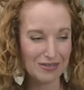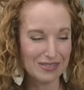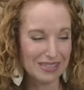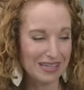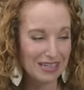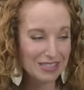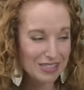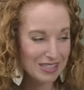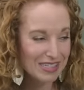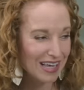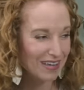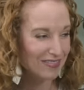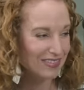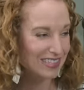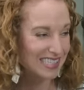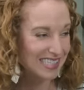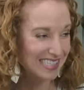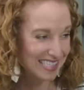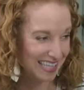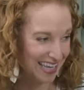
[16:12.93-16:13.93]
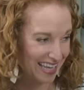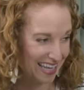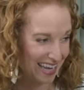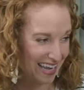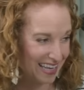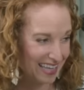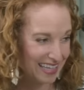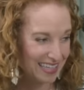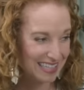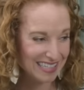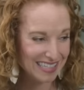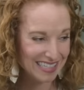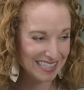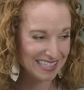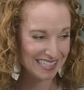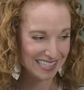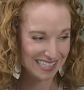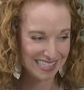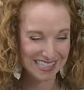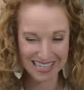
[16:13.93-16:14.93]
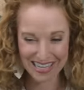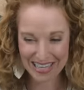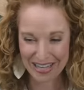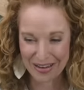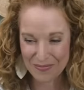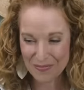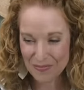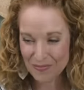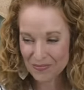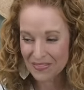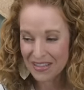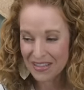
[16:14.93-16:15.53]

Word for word: I was like, I just have to see it. I like need to see it.